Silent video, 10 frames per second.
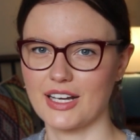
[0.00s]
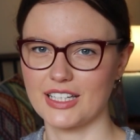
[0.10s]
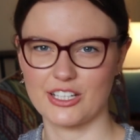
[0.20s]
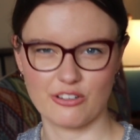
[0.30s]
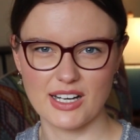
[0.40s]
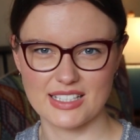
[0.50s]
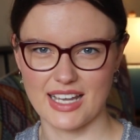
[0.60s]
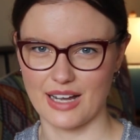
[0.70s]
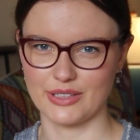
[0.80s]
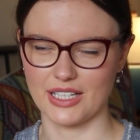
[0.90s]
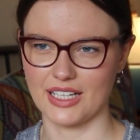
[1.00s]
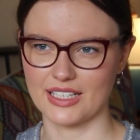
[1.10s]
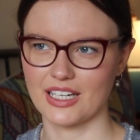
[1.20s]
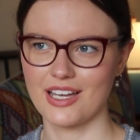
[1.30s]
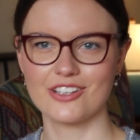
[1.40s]
really crazy out there,
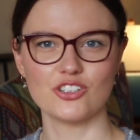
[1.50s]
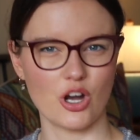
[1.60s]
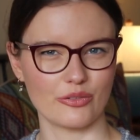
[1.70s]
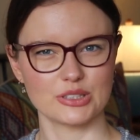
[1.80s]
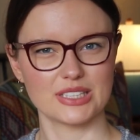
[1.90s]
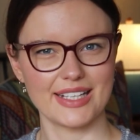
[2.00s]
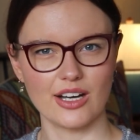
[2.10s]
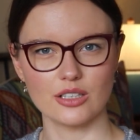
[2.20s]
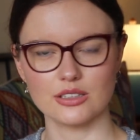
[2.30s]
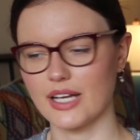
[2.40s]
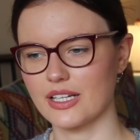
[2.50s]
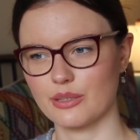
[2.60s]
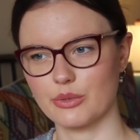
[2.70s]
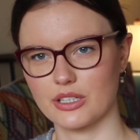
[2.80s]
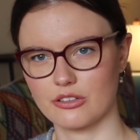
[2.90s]
like novelty yarn,
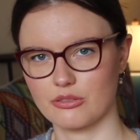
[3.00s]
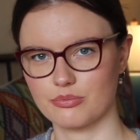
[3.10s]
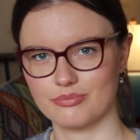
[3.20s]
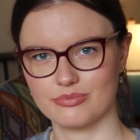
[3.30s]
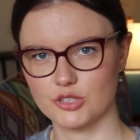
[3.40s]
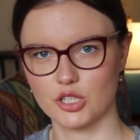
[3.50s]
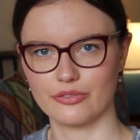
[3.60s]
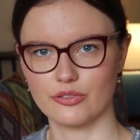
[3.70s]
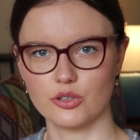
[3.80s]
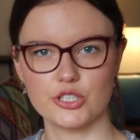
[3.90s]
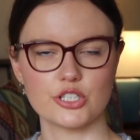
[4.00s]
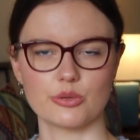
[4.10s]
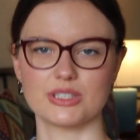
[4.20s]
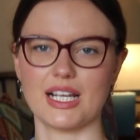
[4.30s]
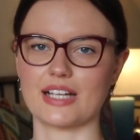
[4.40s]
anything with a sort of
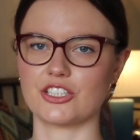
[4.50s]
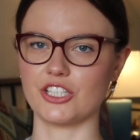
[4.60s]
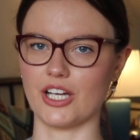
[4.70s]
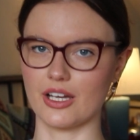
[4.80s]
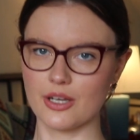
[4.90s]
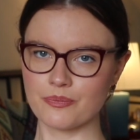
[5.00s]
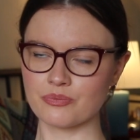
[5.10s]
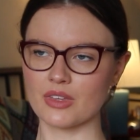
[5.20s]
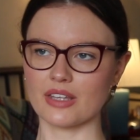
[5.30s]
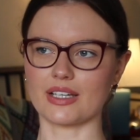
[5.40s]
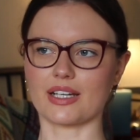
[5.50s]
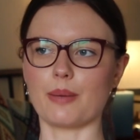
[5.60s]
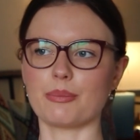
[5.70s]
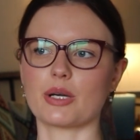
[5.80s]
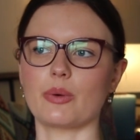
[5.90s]
unusual texture that
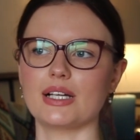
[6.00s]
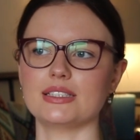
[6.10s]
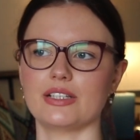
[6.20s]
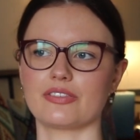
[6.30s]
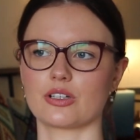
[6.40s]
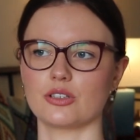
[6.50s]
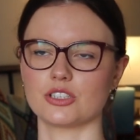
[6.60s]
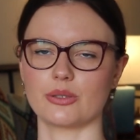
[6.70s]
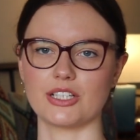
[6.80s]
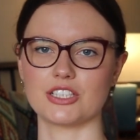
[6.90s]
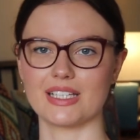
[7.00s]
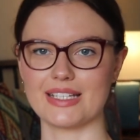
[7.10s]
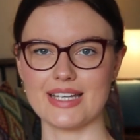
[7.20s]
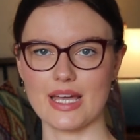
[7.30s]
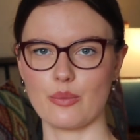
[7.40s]
can be quite difficult to
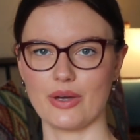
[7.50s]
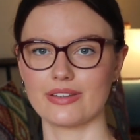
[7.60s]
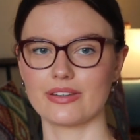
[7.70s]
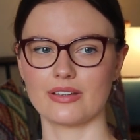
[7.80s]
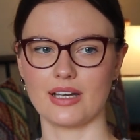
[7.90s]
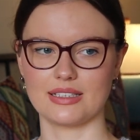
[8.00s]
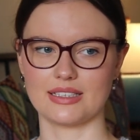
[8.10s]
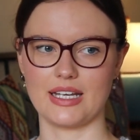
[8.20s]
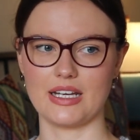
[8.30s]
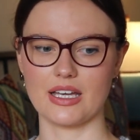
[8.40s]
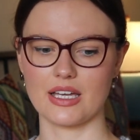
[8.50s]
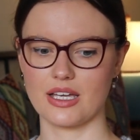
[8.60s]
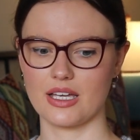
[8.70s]
actually knit with, as in